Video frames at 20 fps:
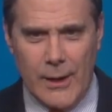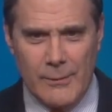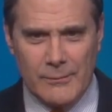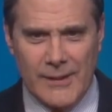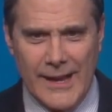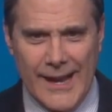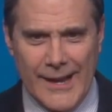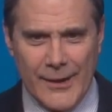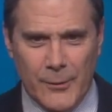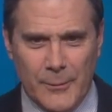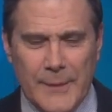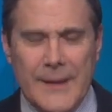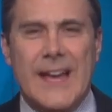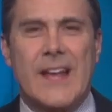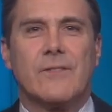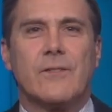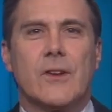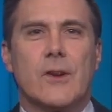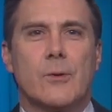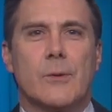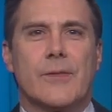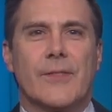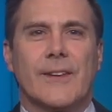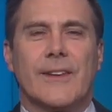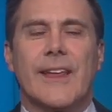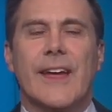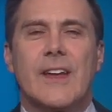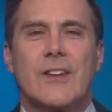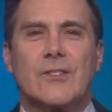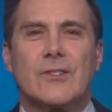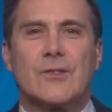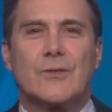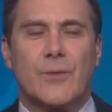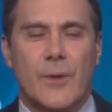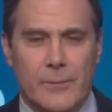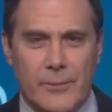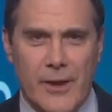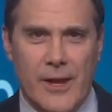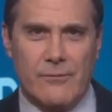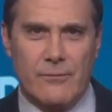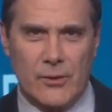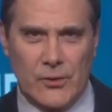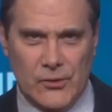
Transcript: I'm Lionel Bienvenu with the latest from Denver